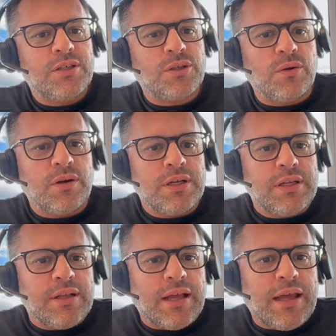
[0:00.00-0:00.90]
So,
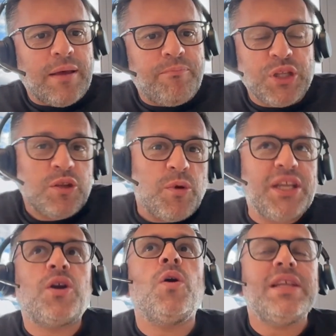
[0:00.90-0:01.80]
but
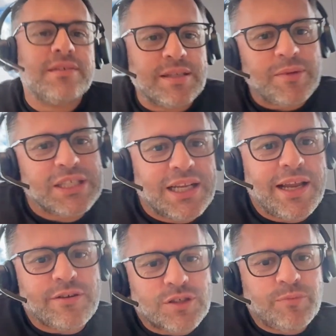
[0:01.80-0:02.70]
nobody called it the semantic
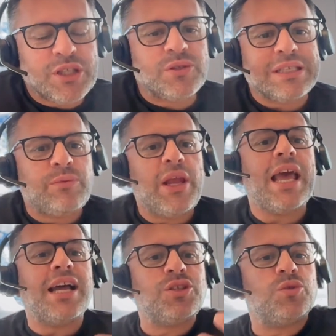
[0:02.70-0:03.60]
layers, but
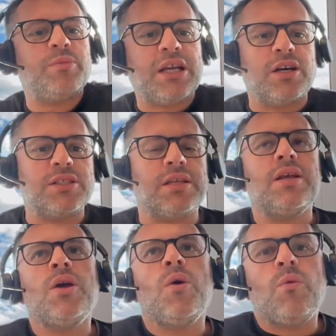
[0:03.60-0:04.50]
we had to because
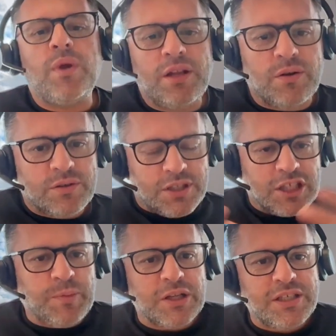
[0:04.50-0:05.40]
we know
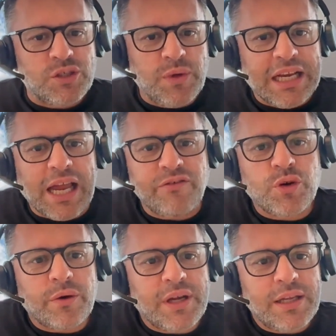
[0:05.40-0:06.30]
ThoughtSpot is doing live yeah.
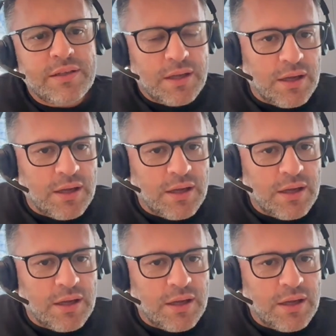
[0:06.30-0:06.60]
query.